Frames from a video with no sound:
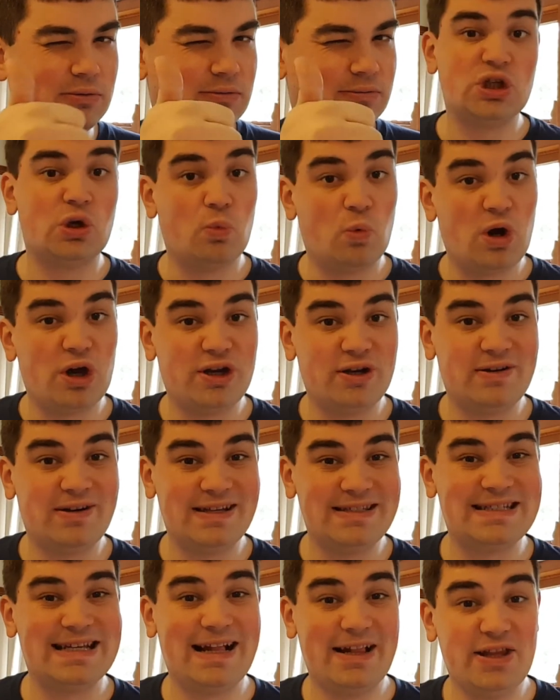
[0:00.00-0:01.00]
So why don't
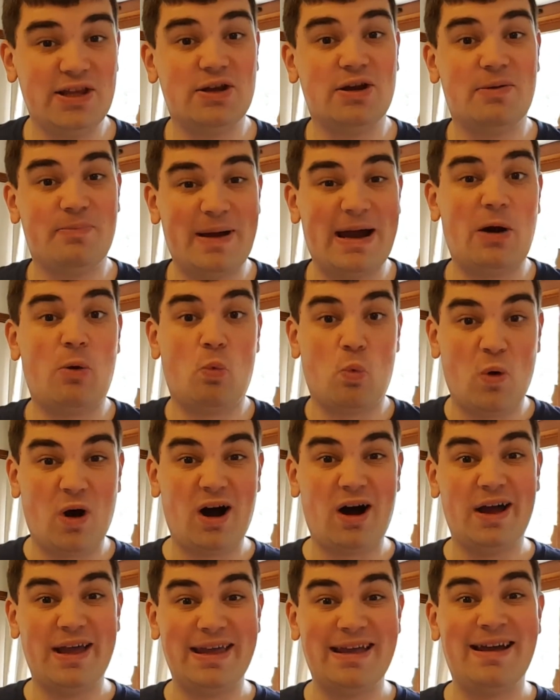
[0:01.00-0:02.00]
I tell you about
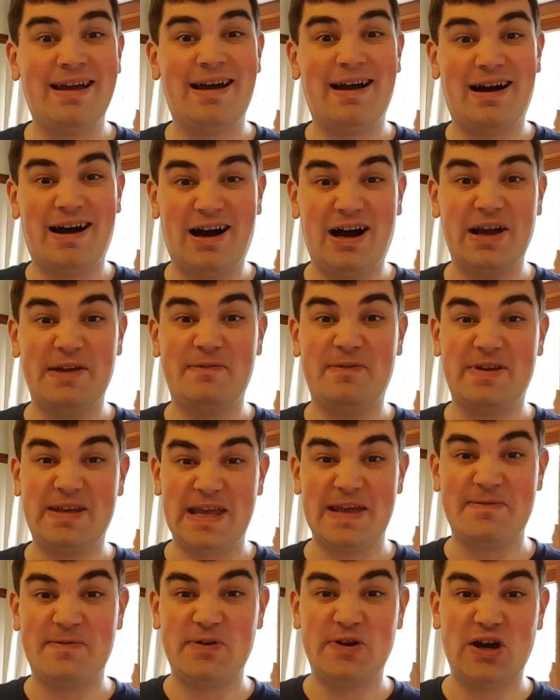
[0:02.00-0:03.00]
why I've
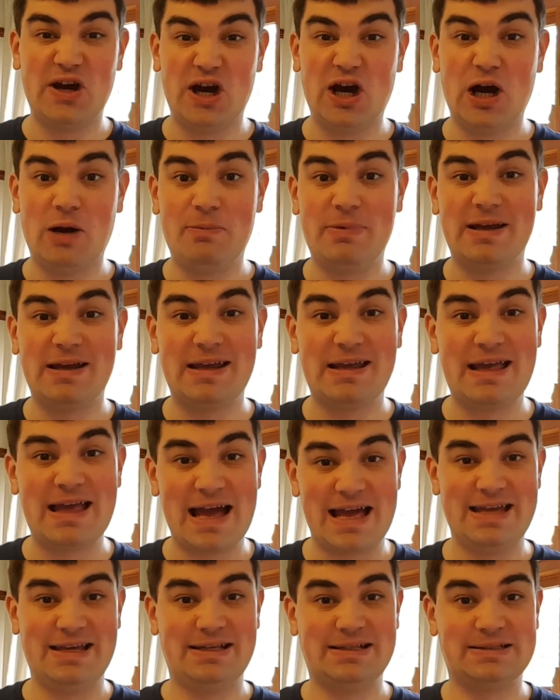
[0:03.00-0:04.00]
given up
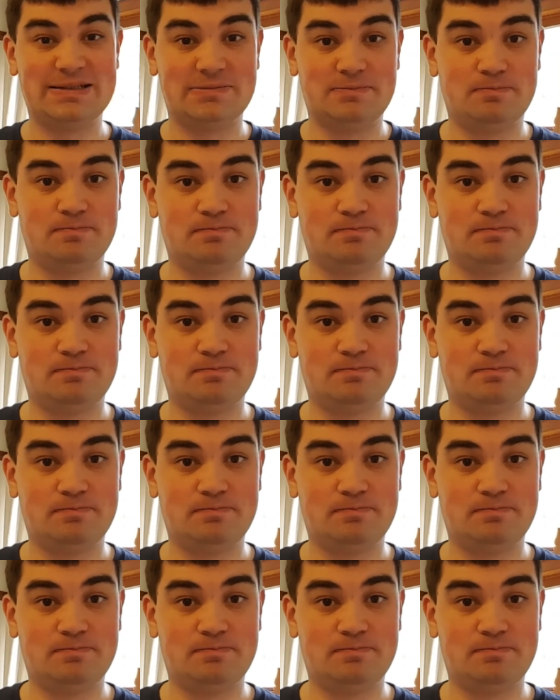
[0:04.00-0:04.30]
cakes?